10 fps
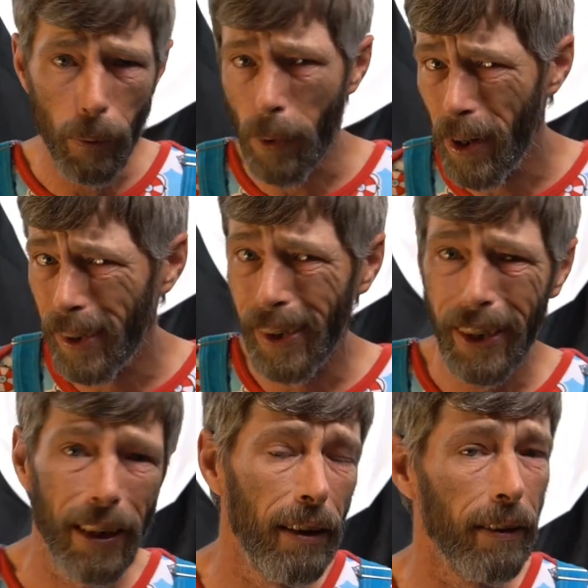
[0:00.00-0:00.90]

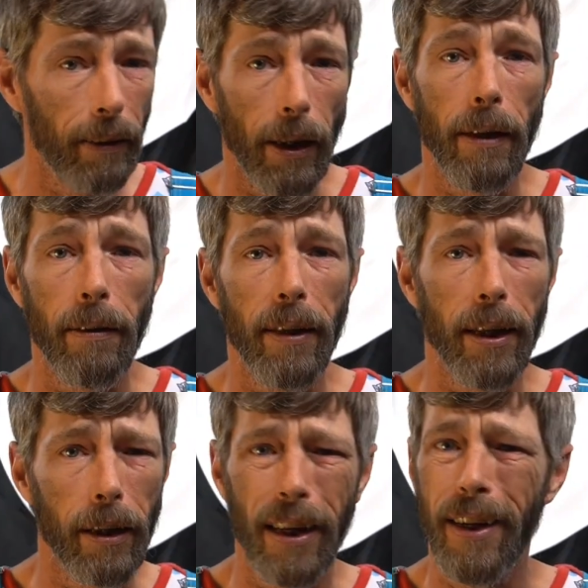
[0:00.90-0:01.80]
waddly, like
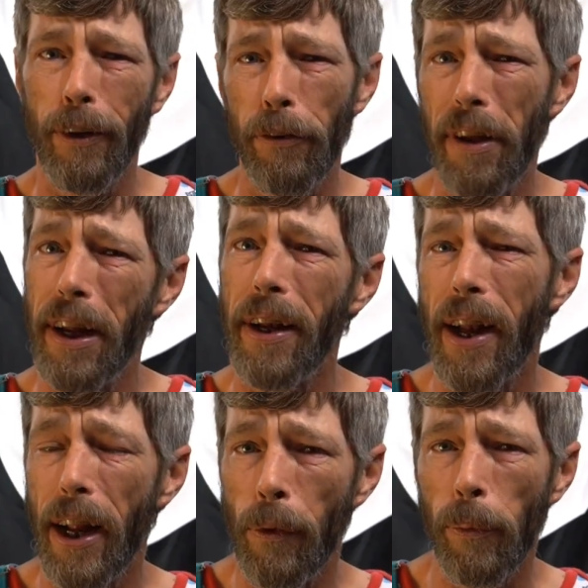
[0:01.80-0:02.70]
that kind of goes hand in
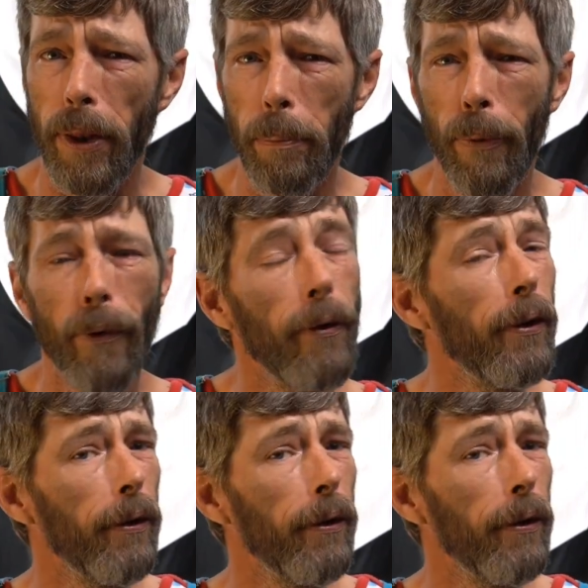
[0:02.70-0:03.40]
hand with the bulk.